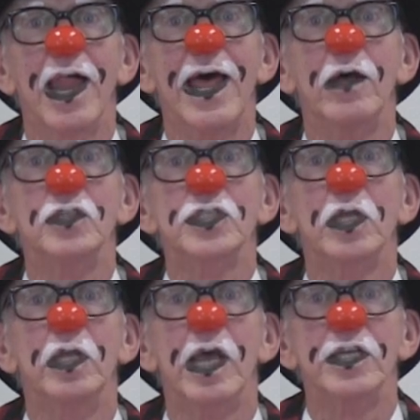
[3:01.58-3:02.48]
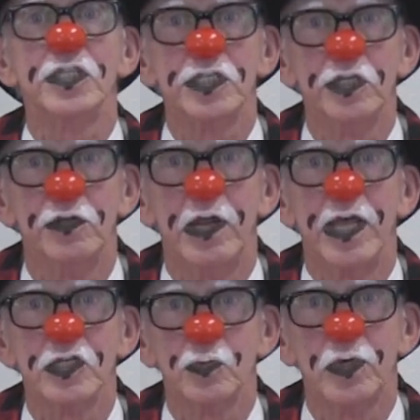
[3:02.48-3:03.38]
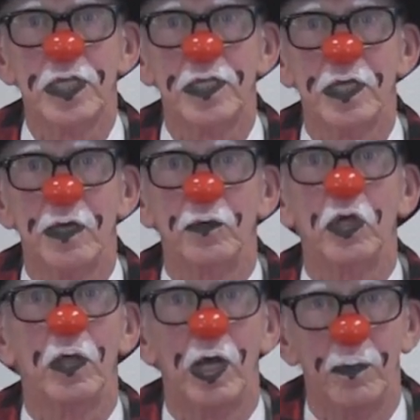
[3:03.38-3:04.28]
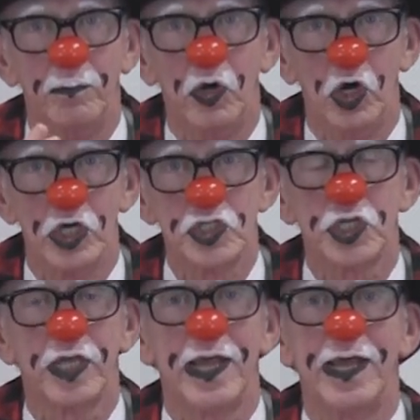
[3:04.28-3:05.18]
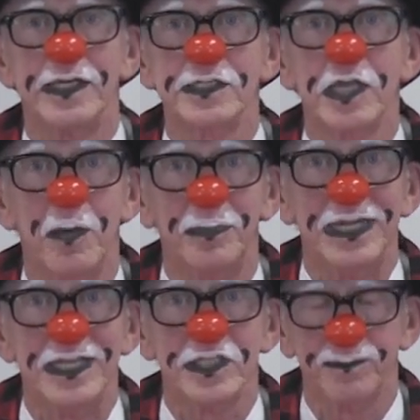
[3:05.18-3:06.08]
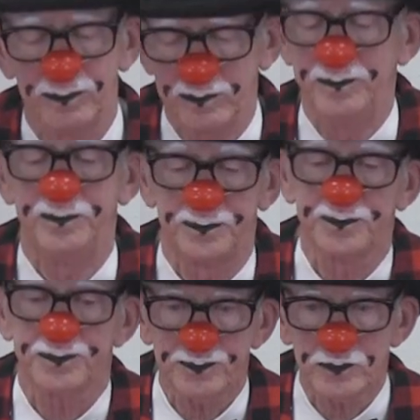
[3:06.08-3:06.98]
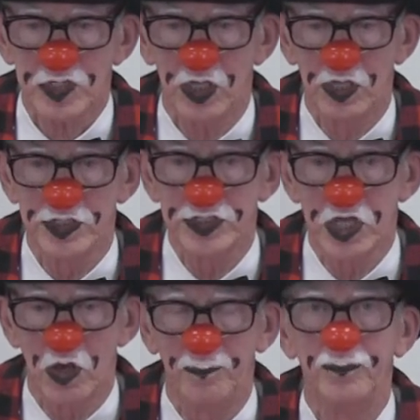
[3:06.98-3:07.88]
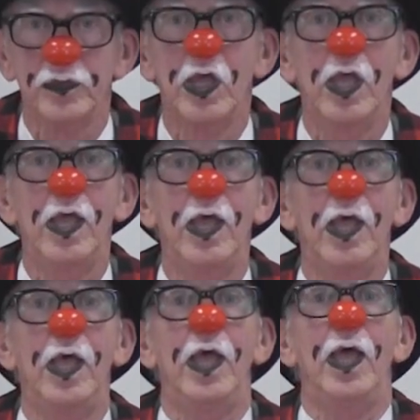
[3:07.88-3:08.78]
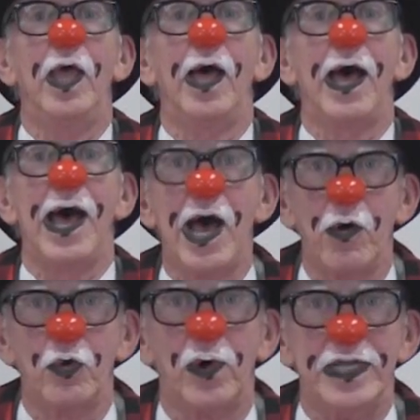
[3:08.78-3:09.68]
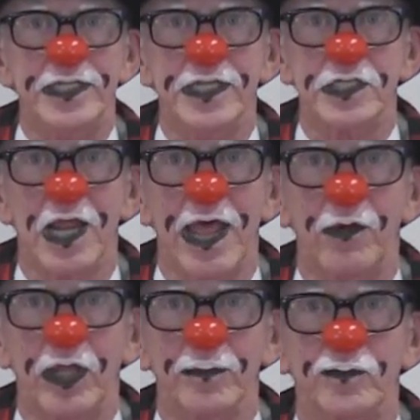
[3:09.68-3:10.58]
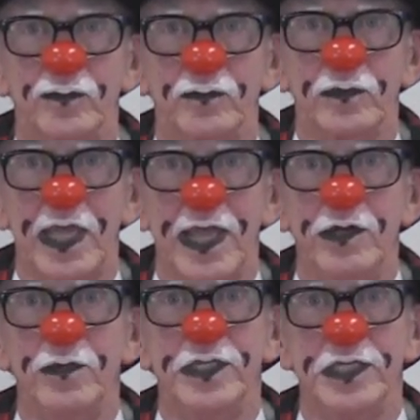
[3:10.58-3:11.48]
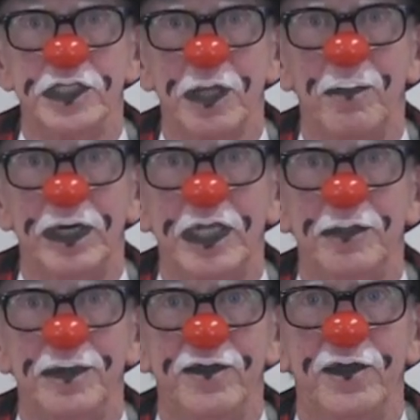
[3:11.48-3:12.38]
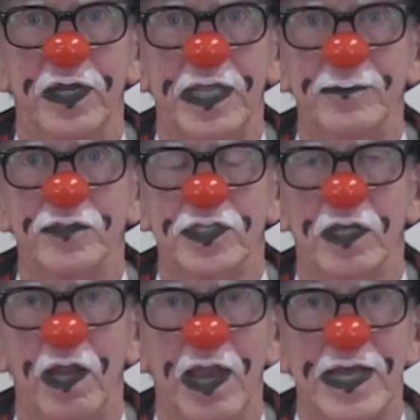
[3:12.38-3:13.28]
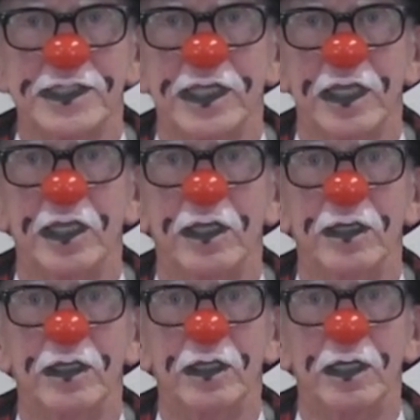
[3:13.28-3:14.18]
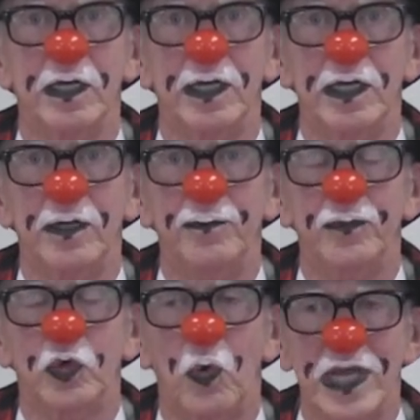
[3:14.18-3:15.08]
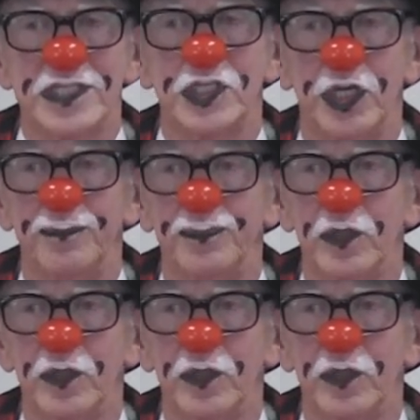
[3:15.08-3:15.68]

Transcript: clowns as soon as we uh, uh, merged as companies. So, how do I teach clowning? Can you teach somebody to be funny? Classic um, question.